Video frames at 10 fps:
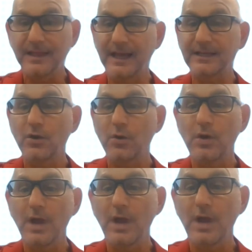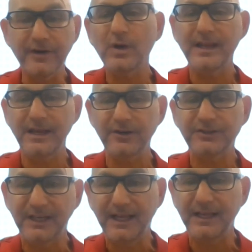that everyone here
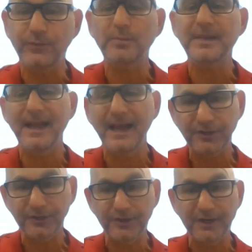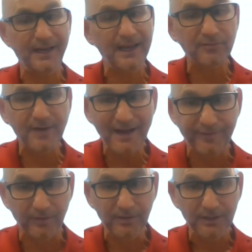today will be entered in a
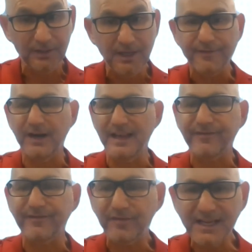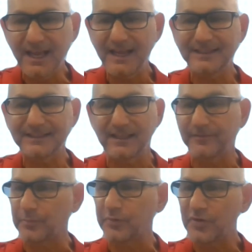raffle for a free case
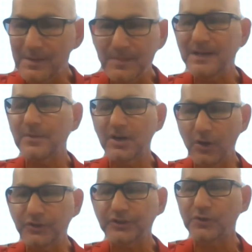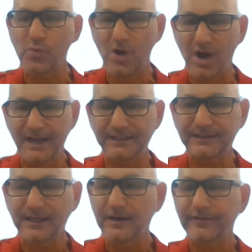of premium kosher
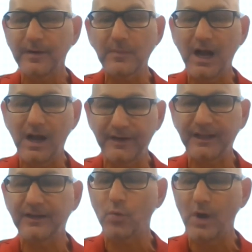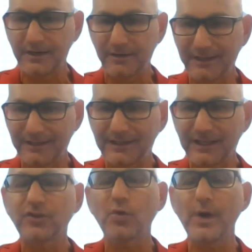wines from Covenant Wineries.
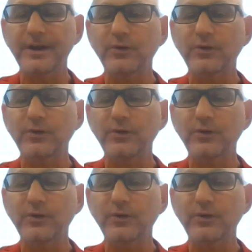The winner